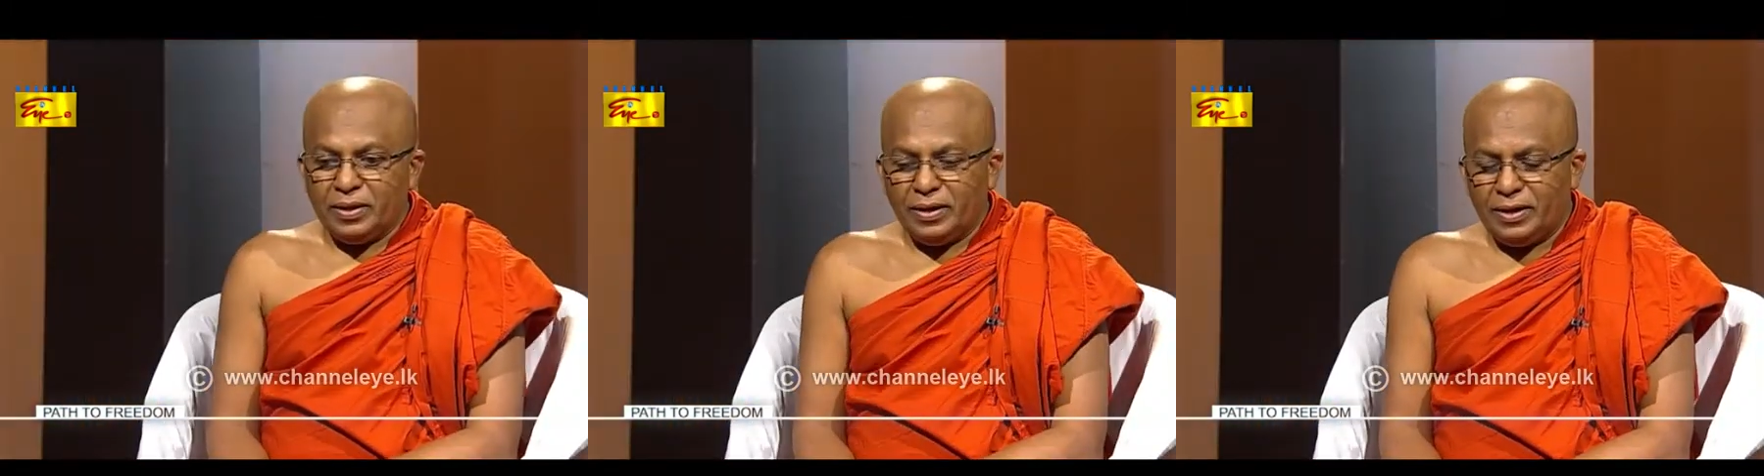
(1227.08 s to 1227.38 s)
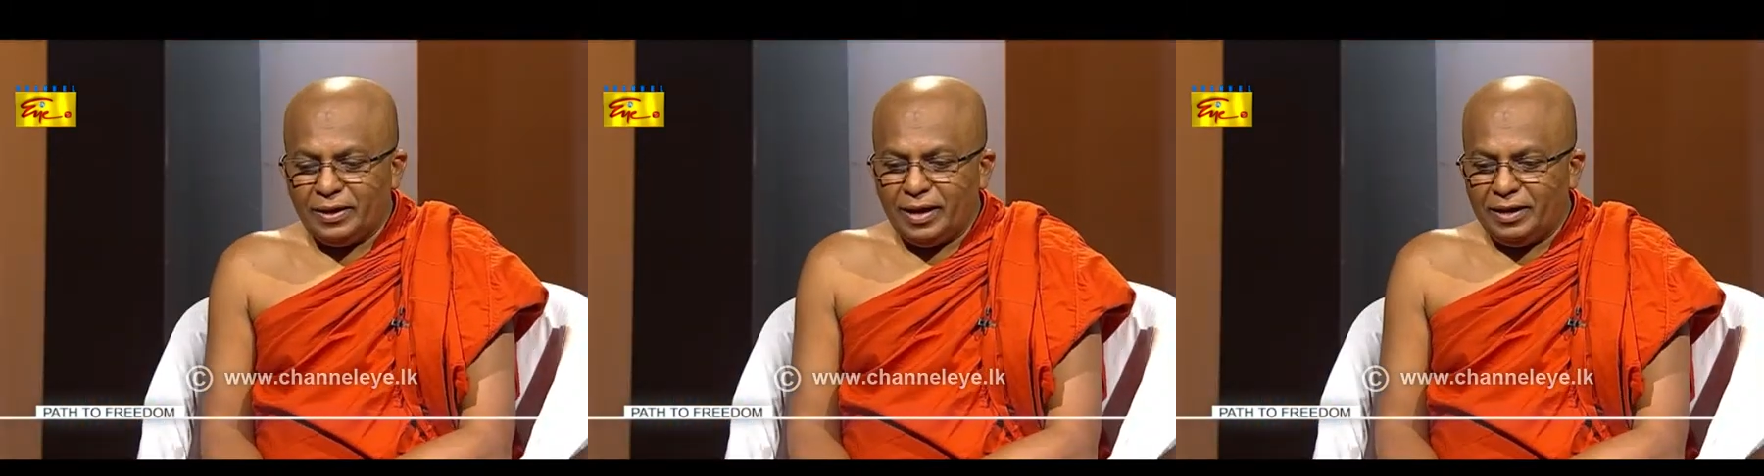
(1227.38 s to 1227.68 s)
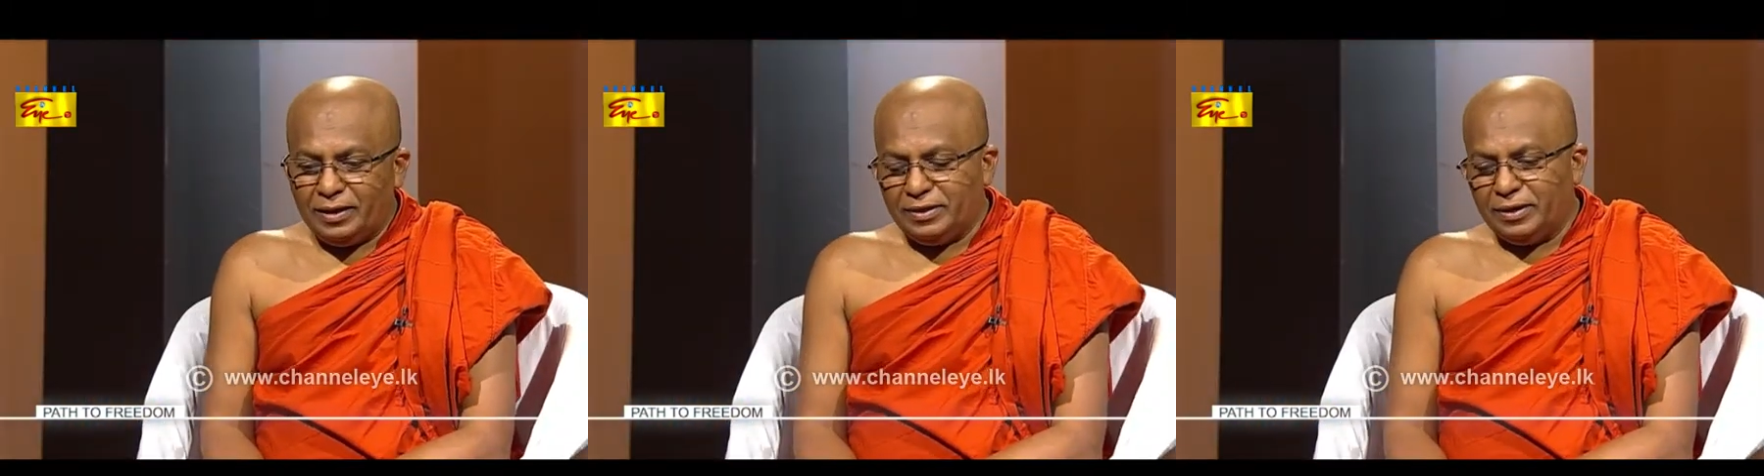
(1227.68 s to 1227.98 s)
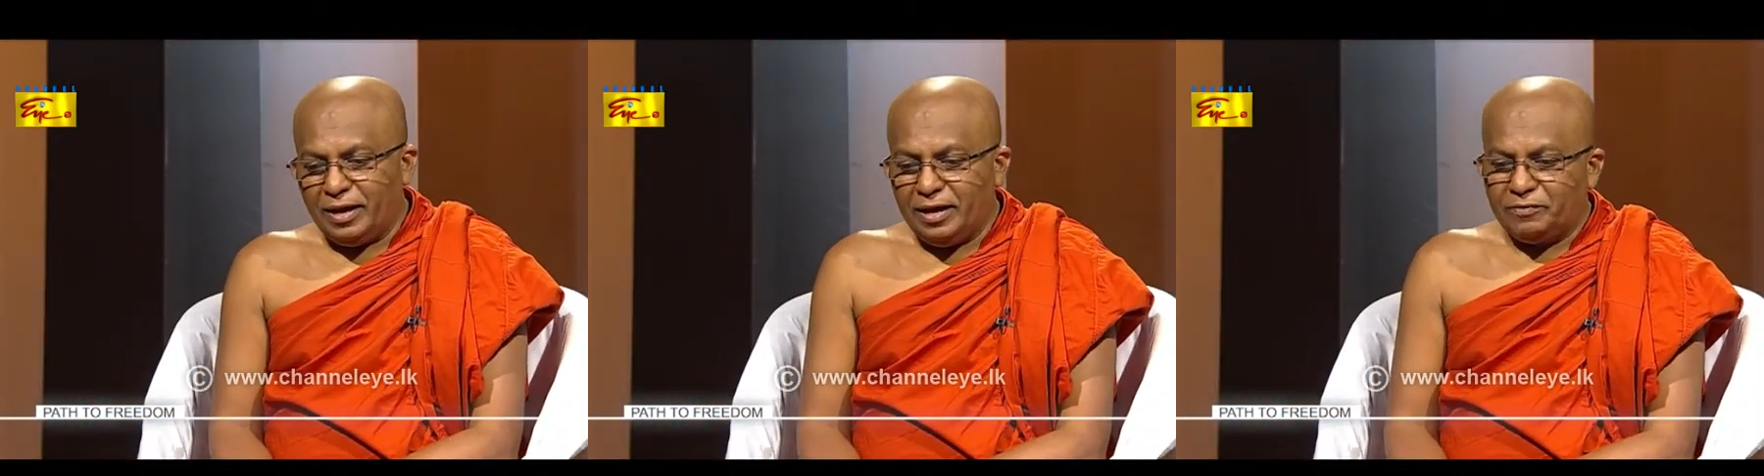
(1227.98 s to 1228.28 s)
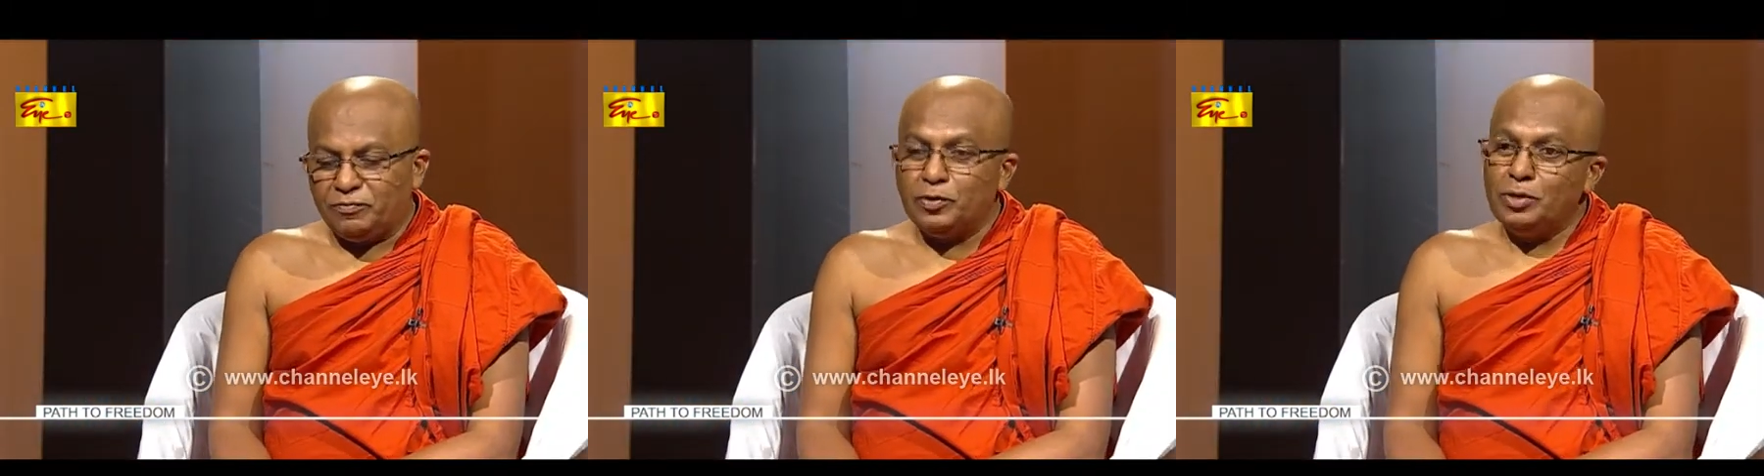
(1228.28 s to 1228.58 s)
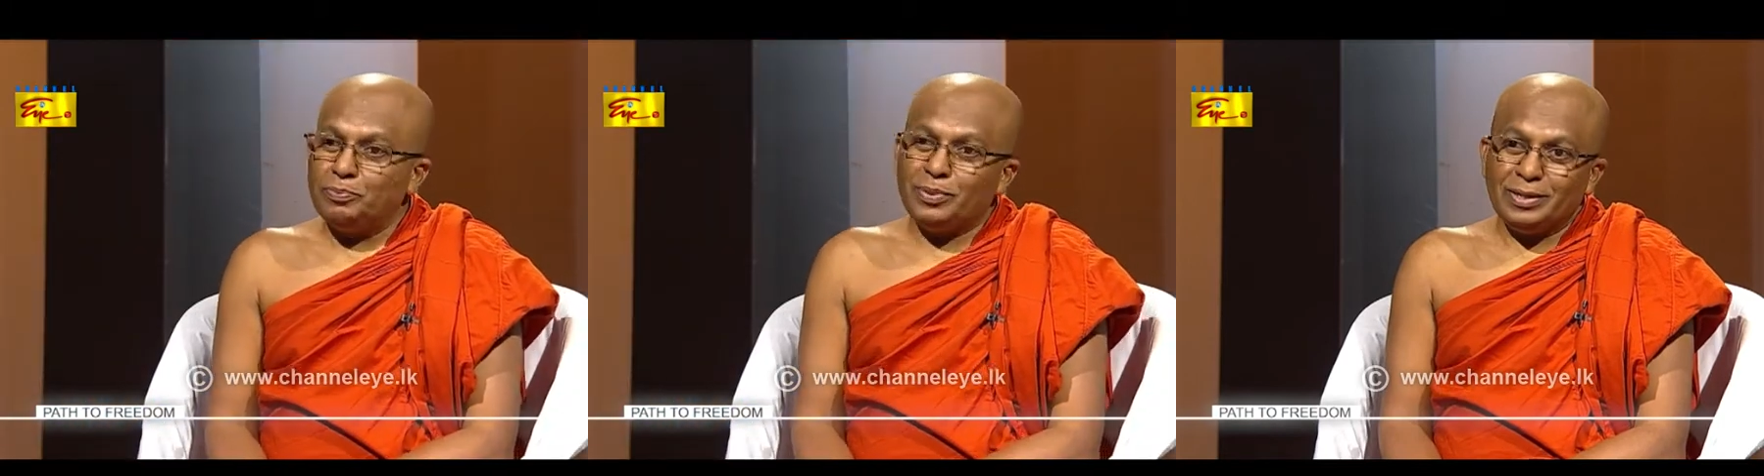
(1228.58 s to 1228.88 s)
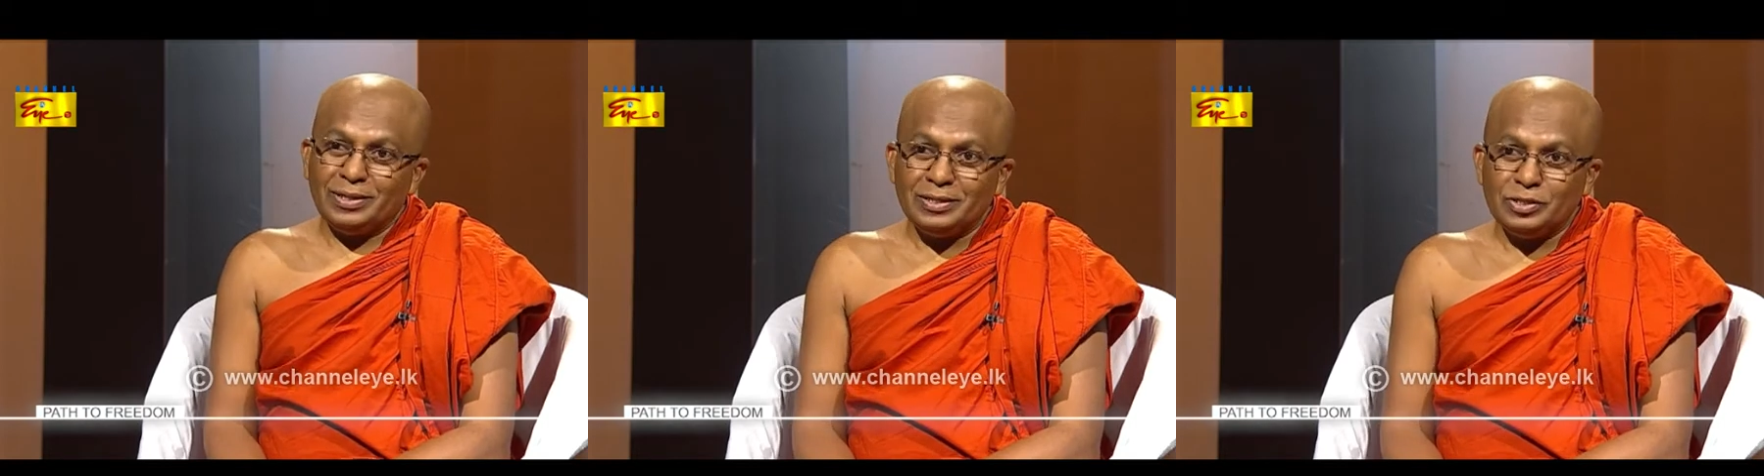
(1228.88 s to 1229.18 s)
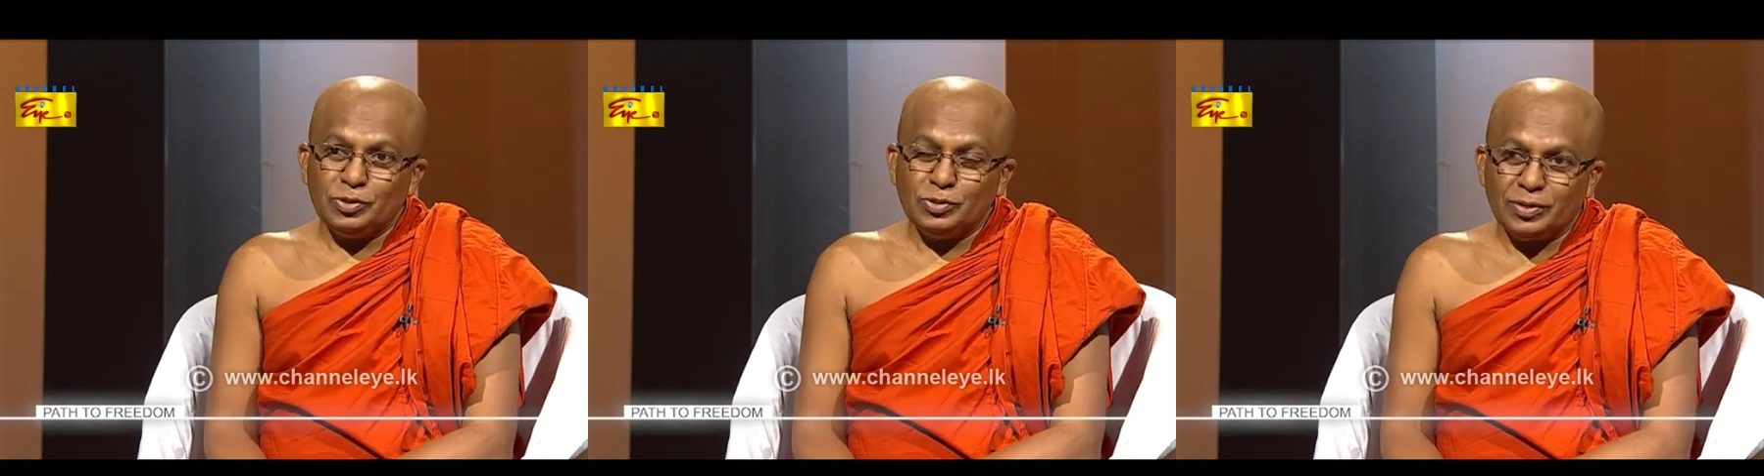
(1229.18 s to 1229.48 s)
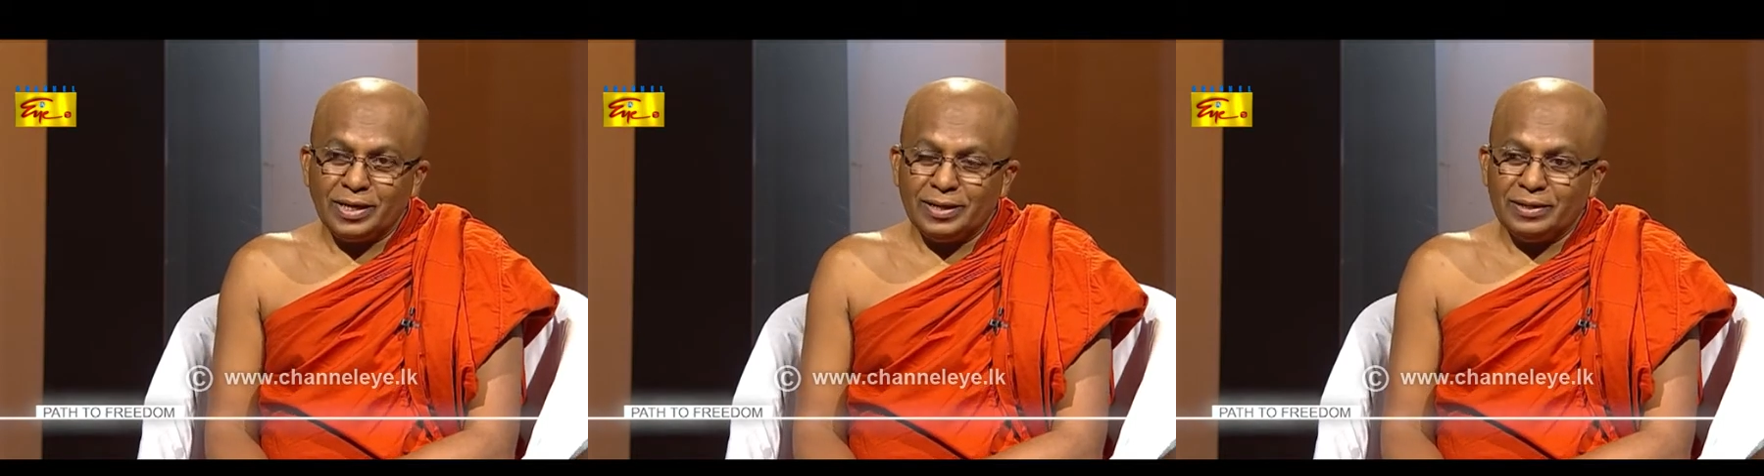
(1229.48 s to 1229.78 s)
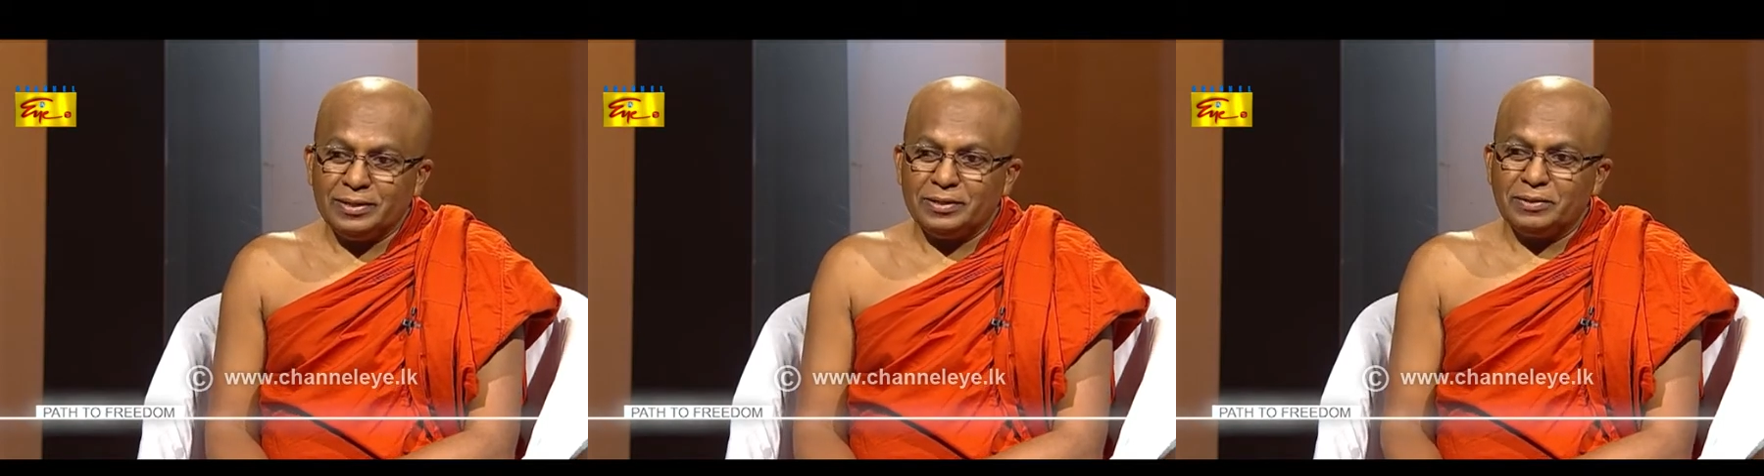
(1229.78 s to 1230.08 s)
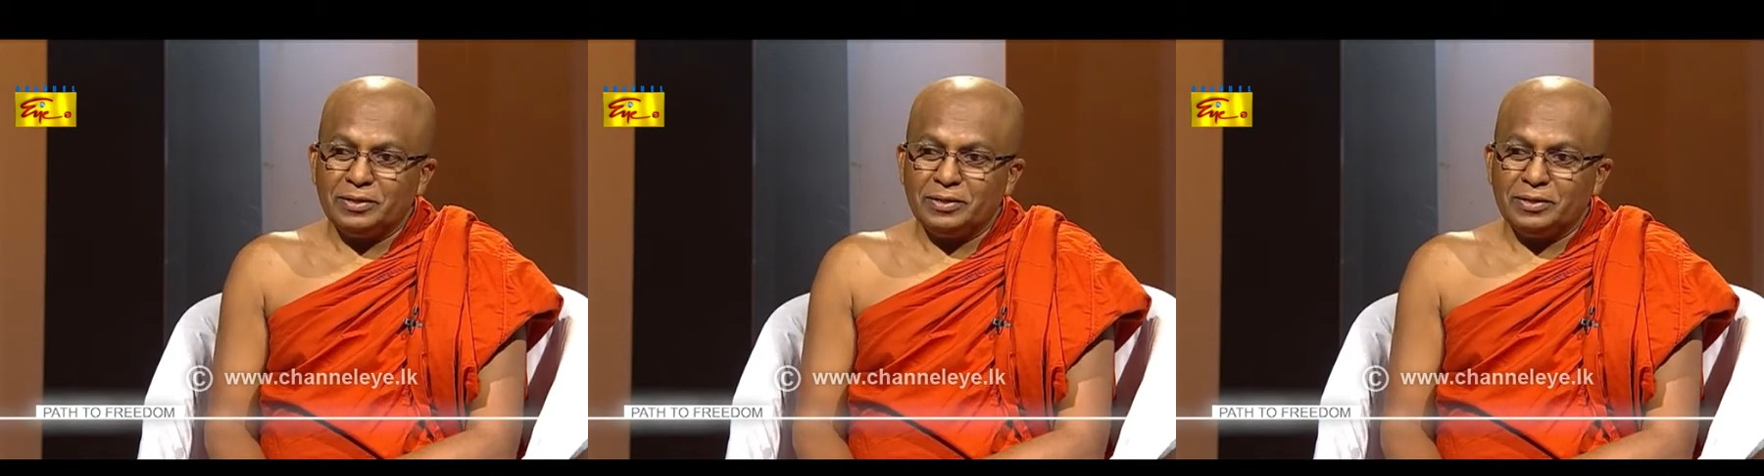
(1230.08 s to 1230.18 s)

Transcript: in the Eightfold Path, you can,